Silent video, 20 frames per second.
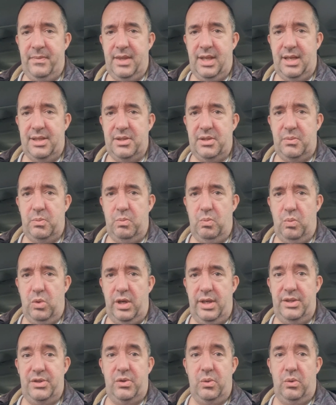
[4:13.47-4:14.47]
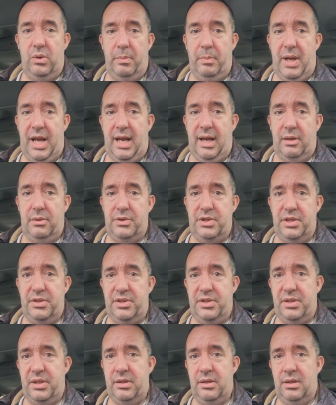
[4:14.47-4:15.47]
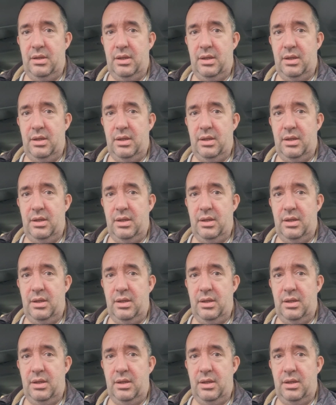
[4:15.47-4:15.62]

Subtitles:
That's what it's all about. Just